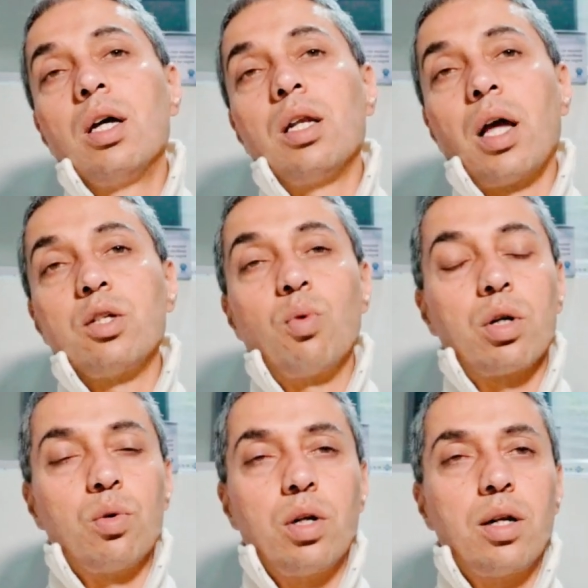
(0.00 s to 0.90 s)
nice
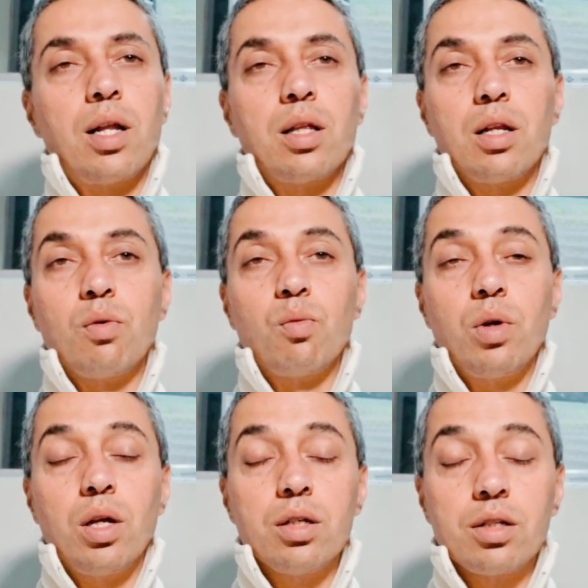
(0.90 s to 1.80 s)
work you did and then
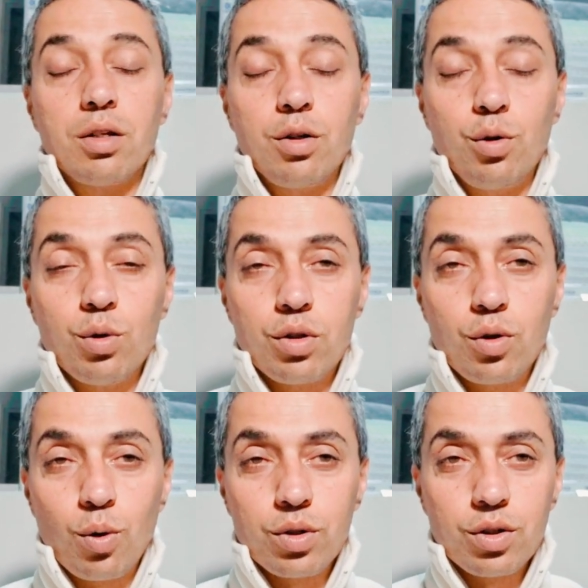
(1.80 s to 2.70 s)
we use
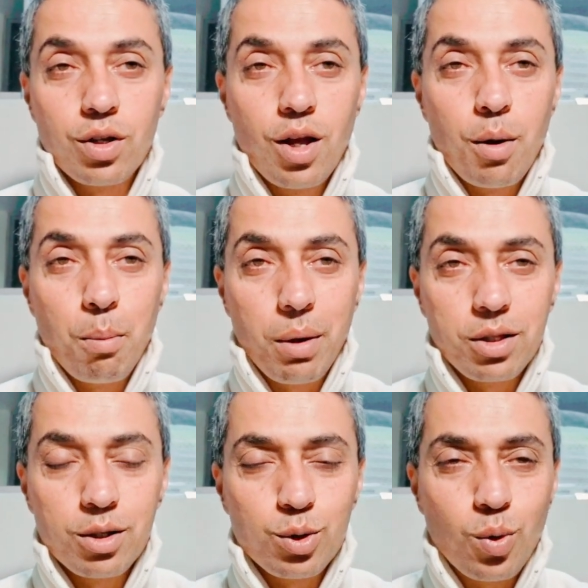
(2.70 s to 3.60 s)
those
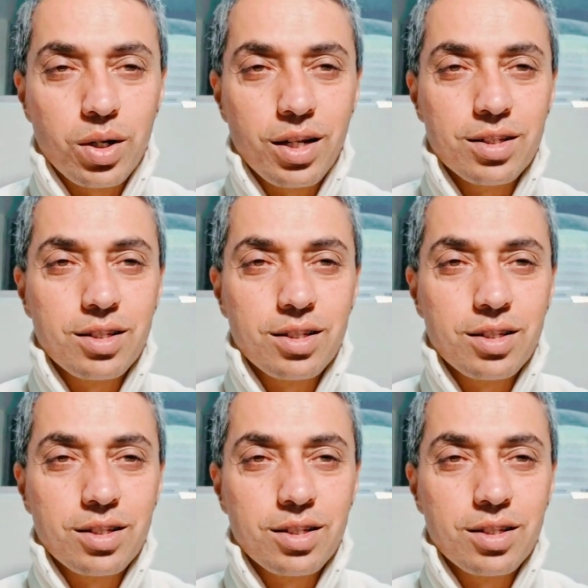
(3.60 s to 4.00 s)
methods to attain